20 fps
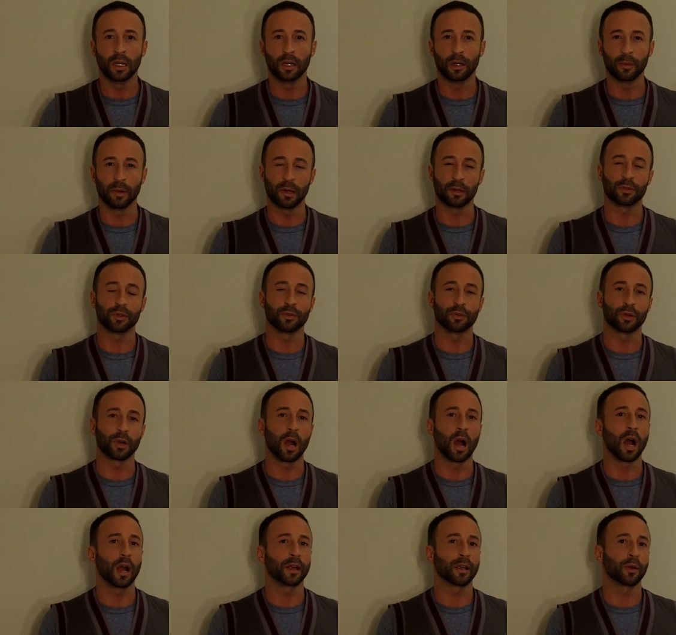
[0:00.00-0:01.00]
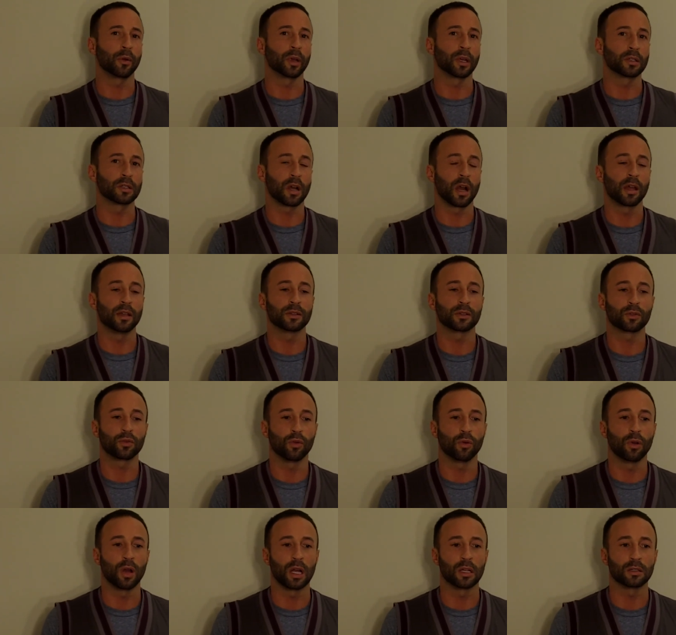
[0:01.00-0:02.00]
and about junior high going into high
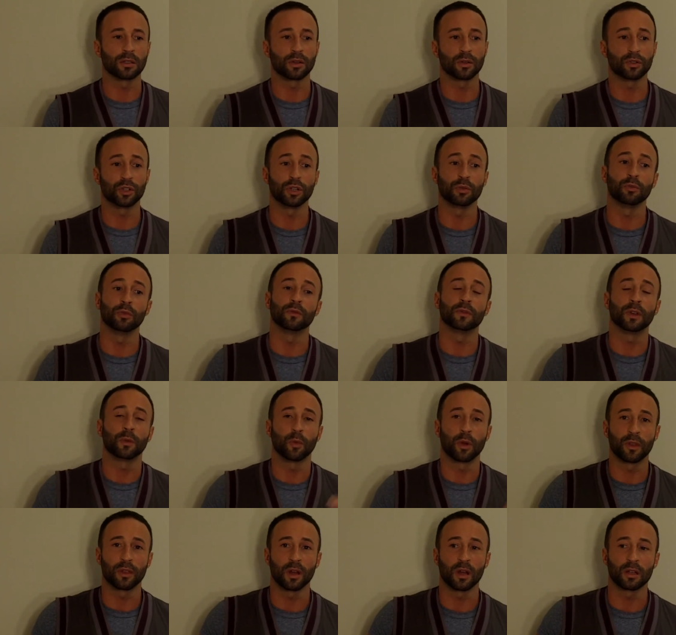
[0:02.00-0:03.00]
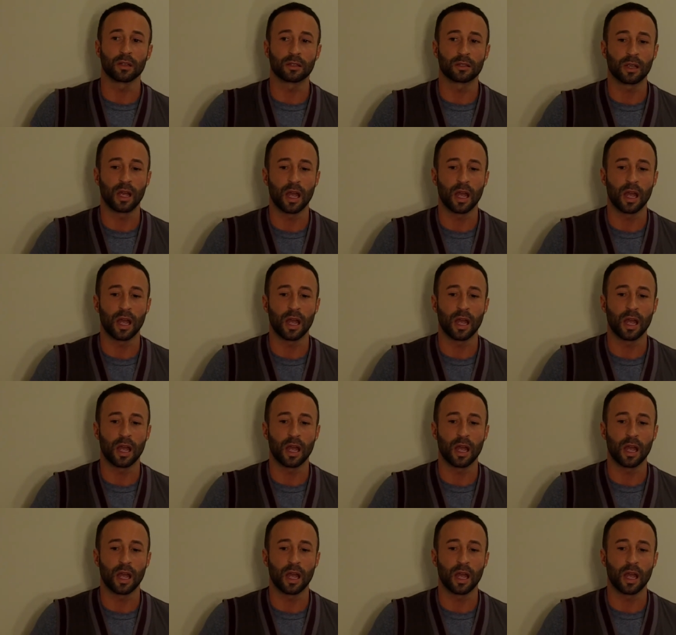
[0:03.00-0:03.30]
school. And so she moved in with us.